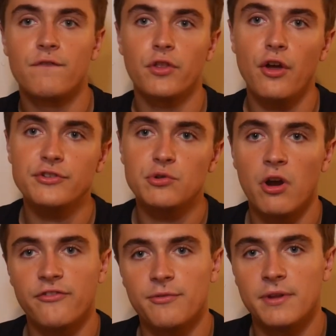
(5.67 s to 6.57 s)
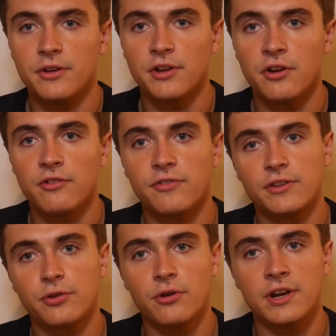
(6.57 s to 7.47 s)
For those who aren't familiar,
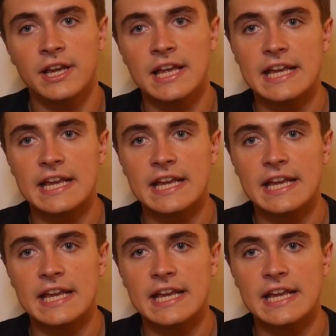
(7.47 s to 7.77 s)
Victoria